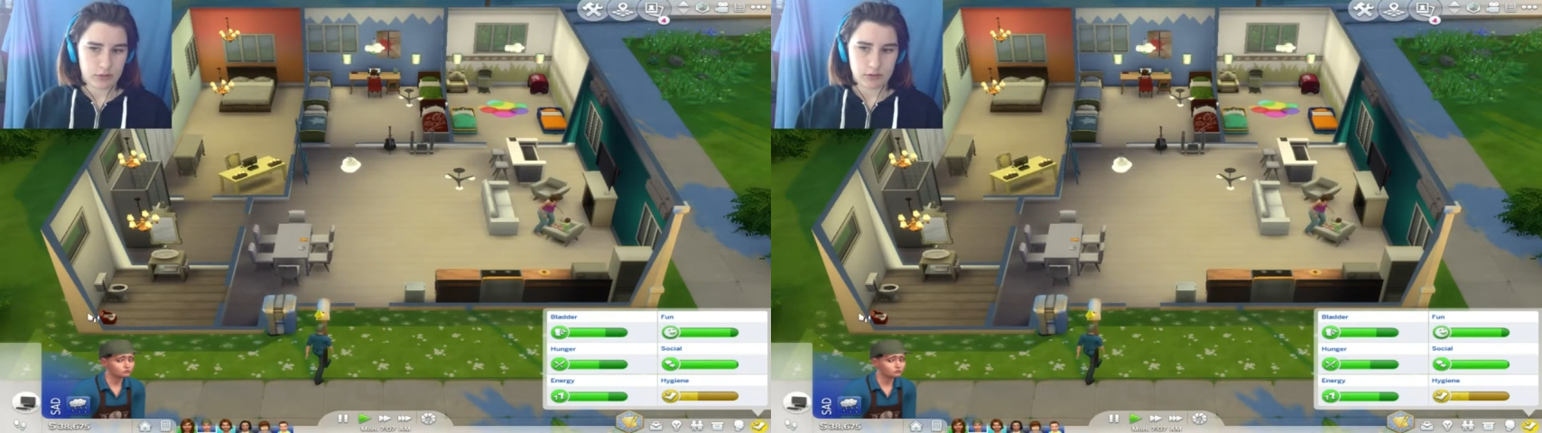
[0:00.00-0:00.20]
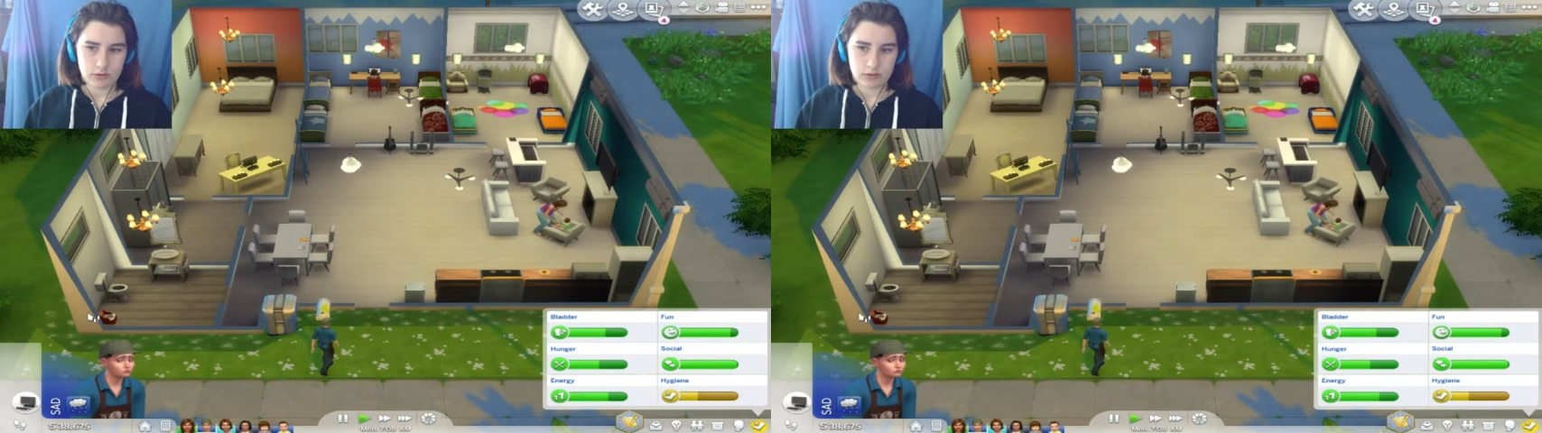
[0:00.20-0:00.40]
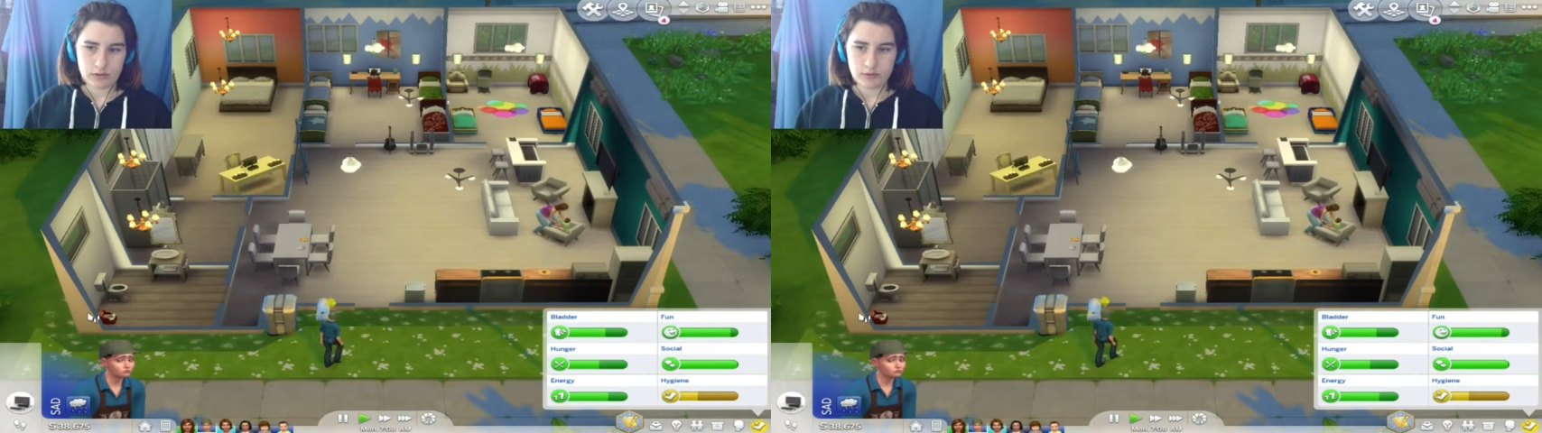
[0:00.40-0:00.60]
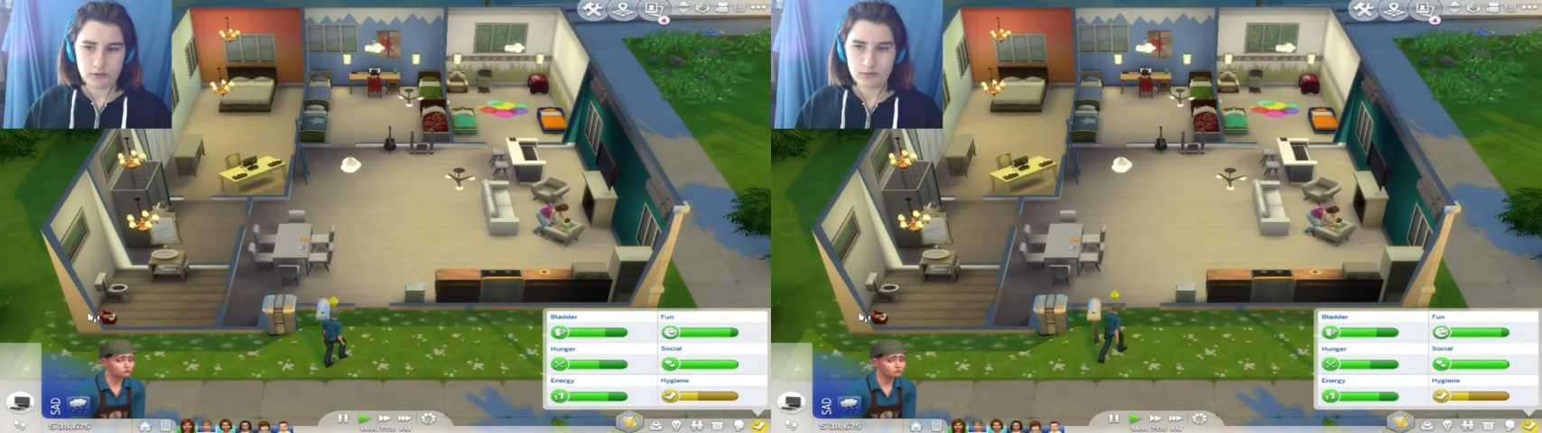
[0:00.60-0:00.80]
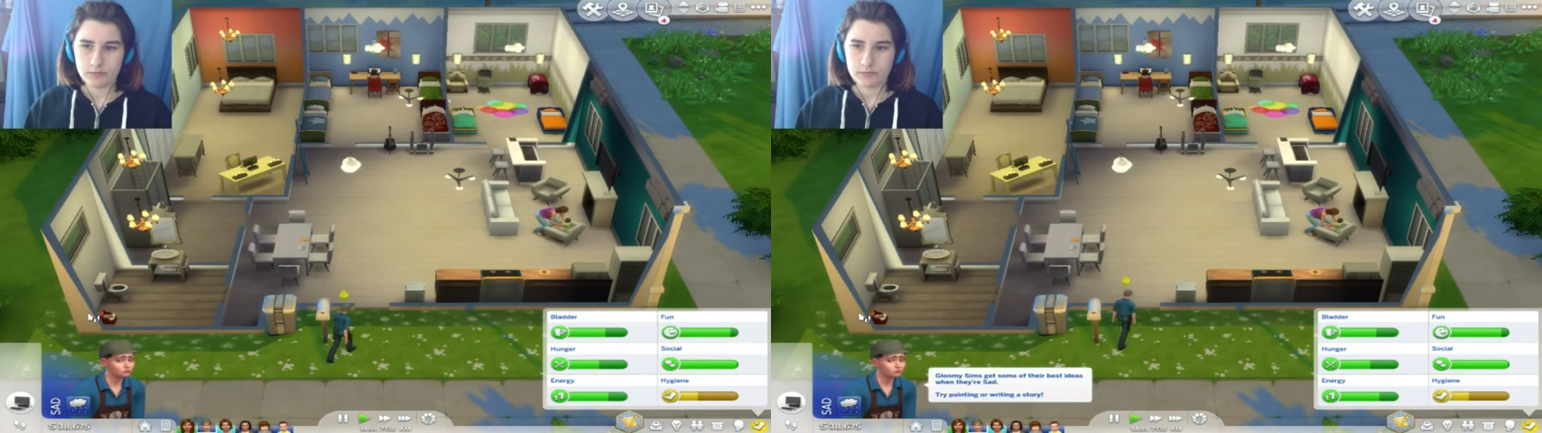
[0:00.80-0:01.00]

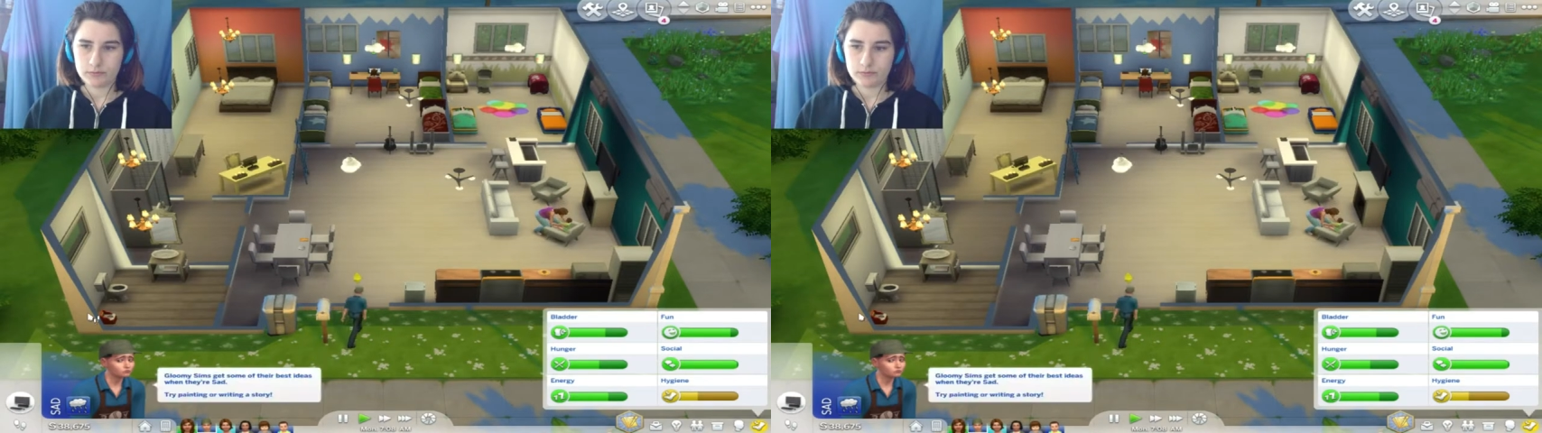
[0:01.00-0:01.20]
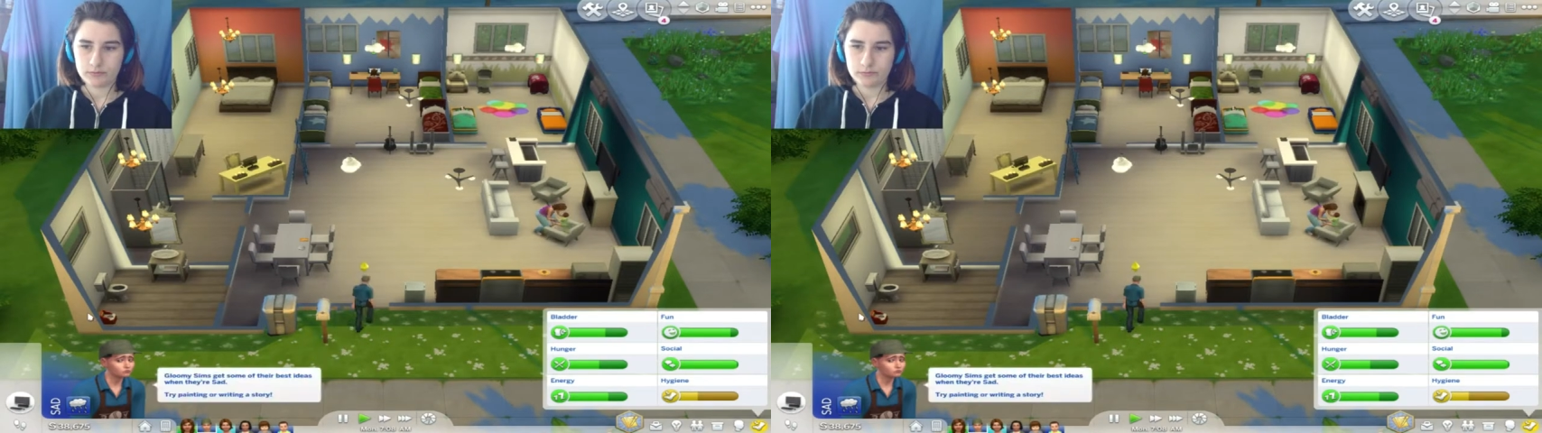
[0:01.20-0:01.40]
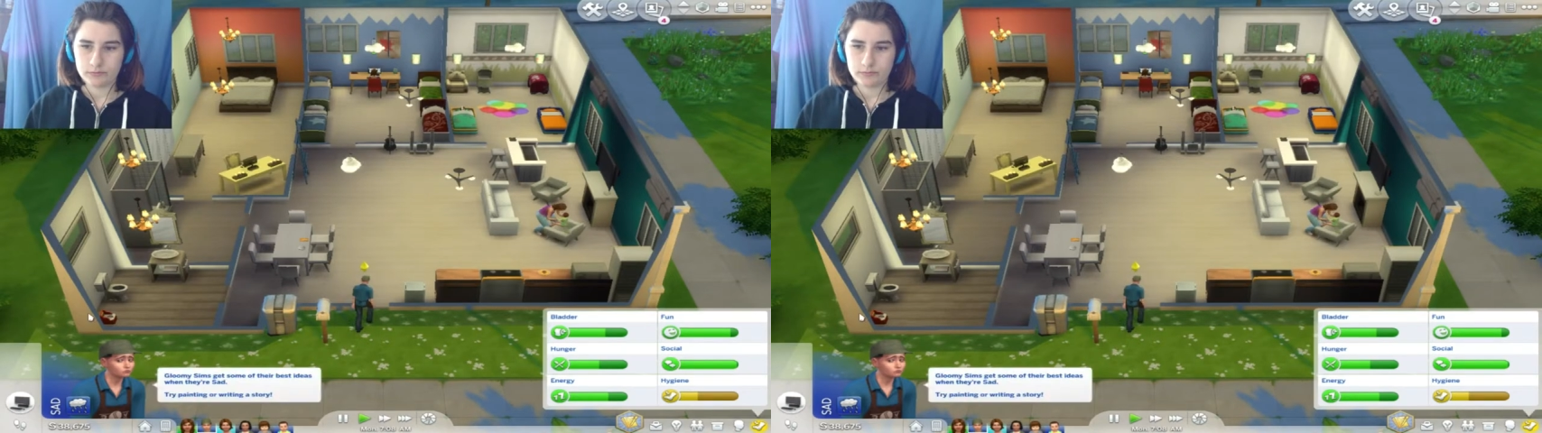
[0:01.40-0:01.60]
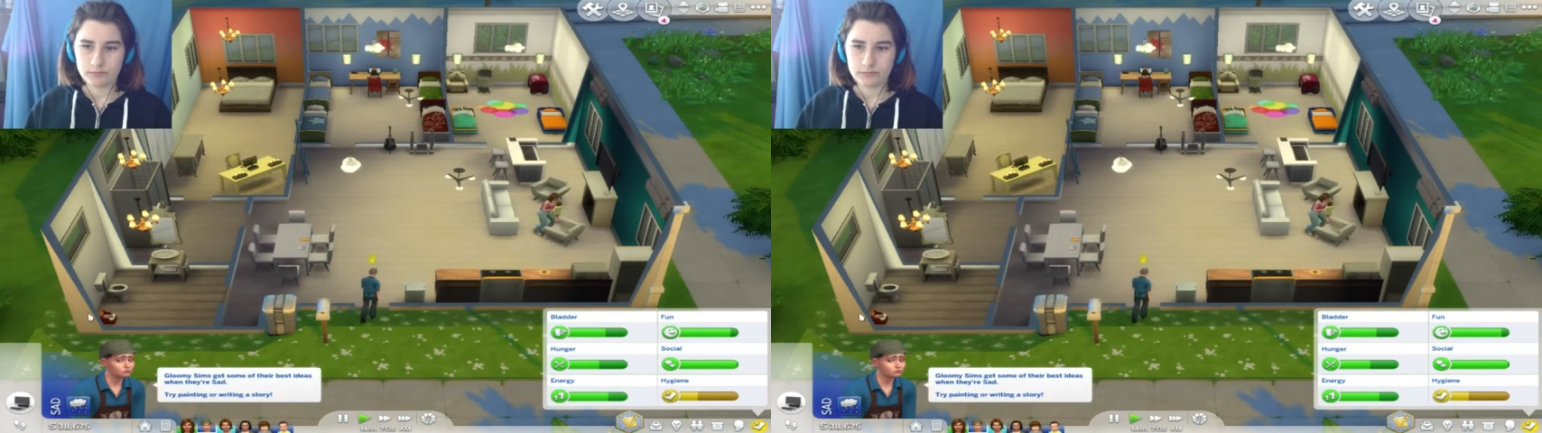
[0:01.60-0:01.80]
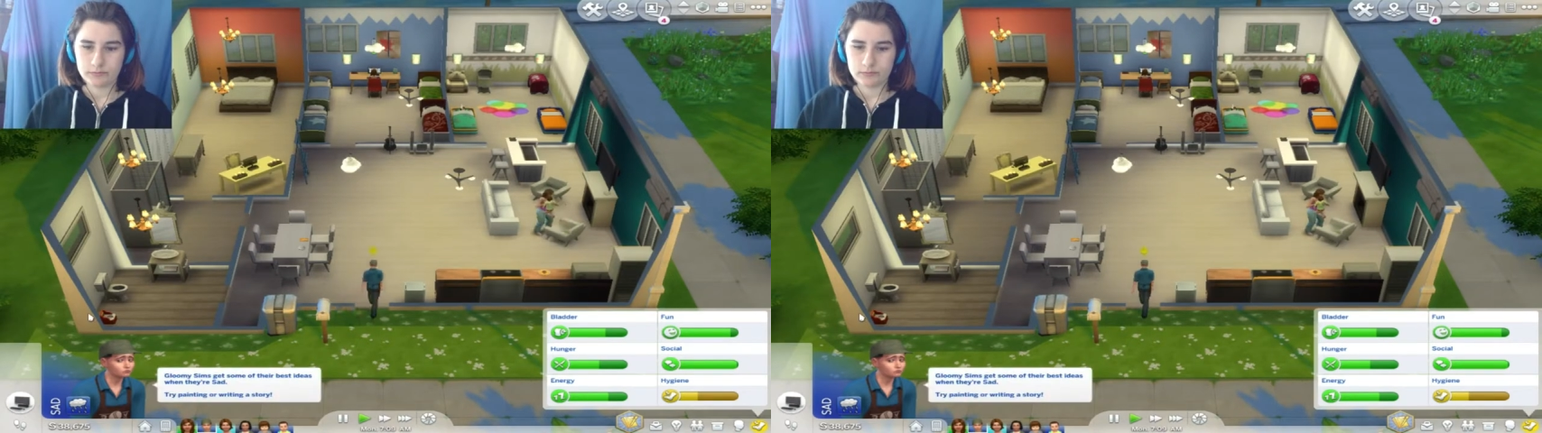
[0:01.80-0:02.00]

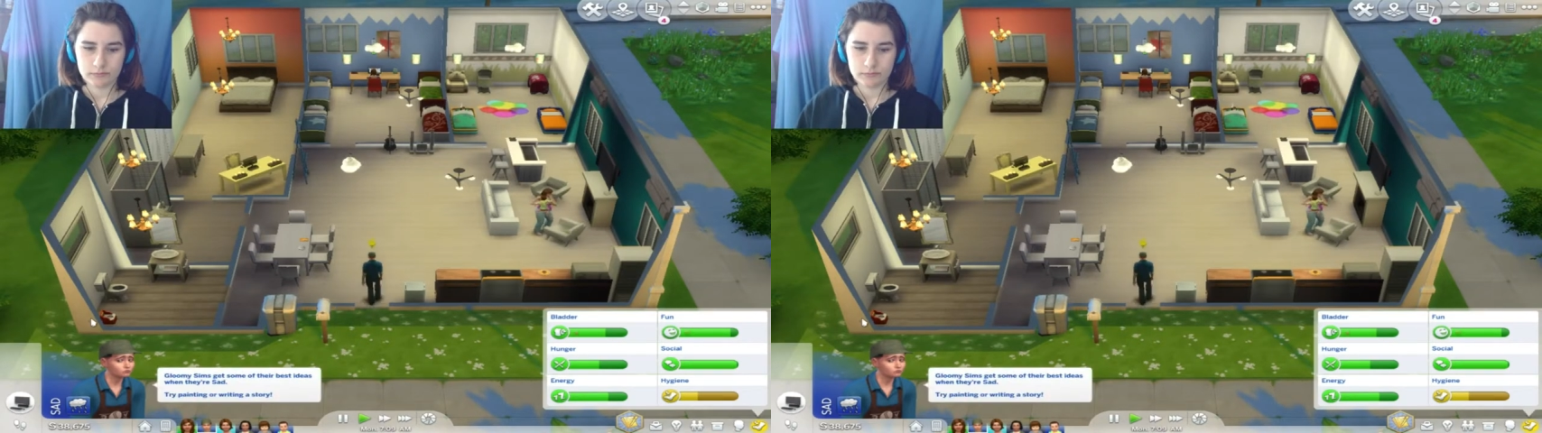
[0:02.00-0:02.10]
Nothing is said.